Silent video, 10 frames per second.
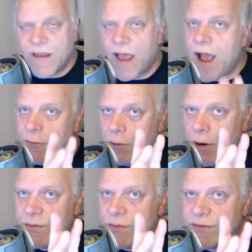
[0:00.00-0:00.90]
the dock
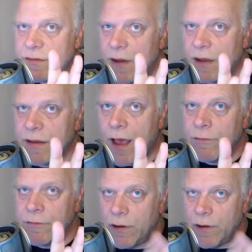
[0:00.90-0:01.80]
grows, uh,
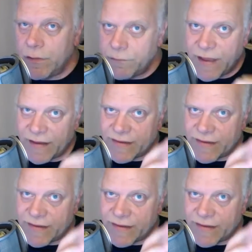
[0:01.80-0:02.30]
uh, you know,